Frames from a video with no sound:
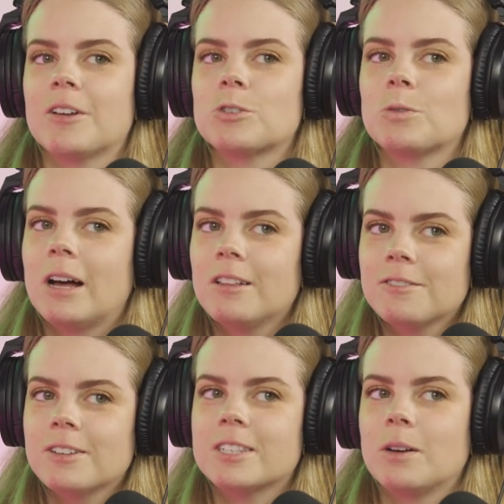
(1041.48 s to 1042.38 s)
so
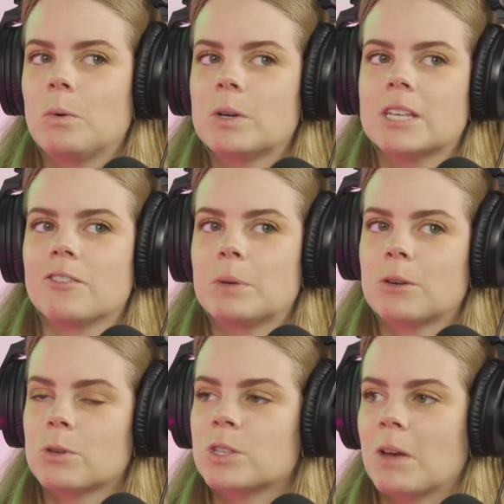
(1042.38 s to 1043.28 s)
elephants I always have
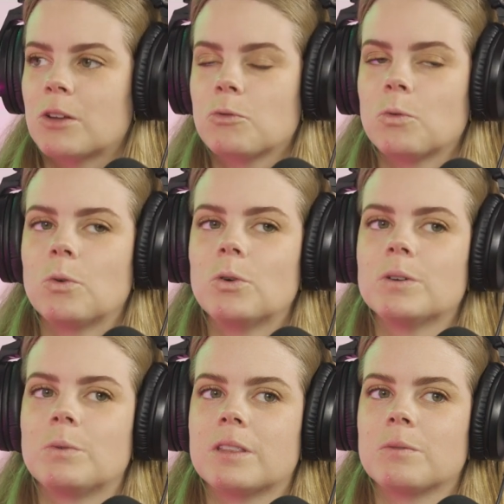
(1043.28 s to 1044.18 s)
big respect
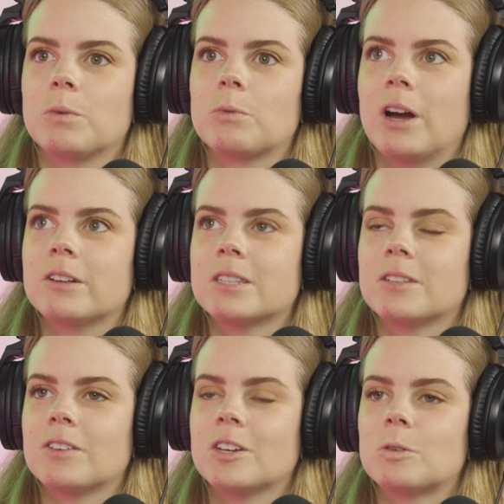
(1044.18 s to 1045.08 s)
for when we're out in
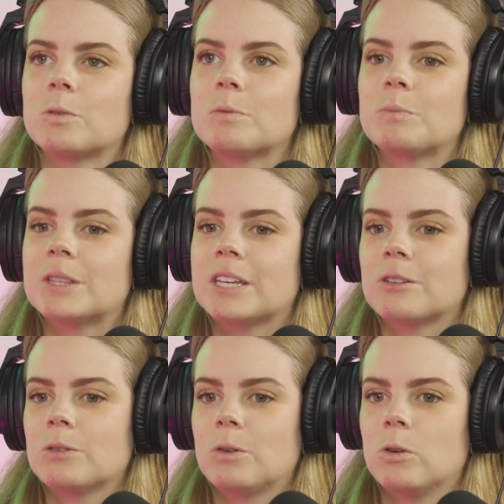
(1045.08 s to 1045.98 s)
the vehicle. But
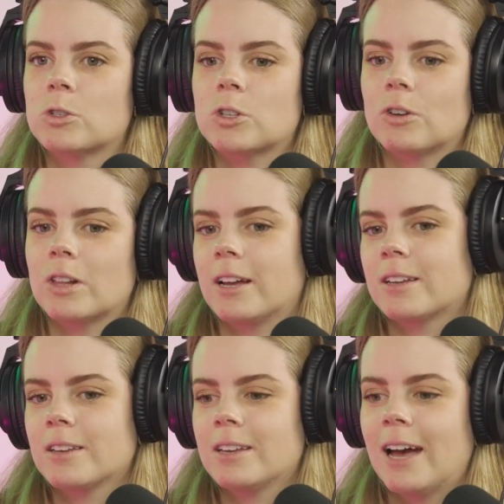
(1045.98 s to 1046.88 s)
then also,
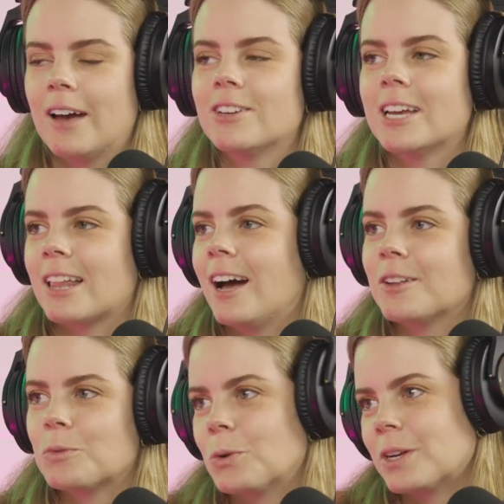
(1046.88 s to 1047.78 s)
like, having a
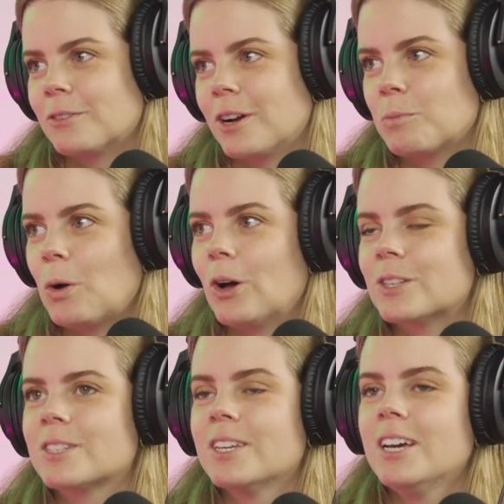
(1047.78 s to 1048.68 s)
lion walking right past,